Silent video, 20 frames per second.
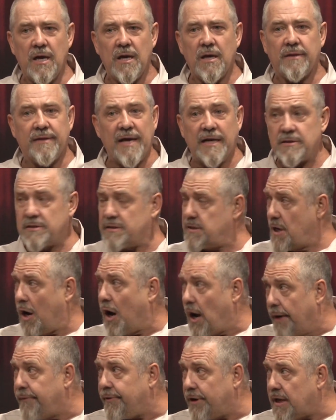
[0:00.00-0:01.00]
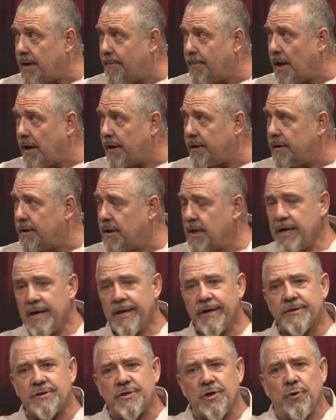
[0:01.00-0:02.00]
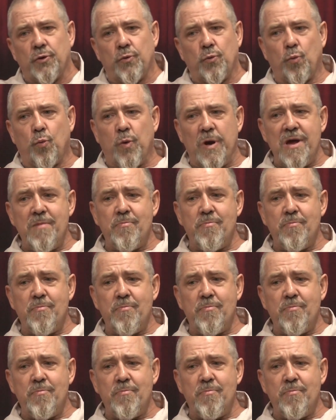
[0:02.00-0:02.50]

That's the irony about it. So we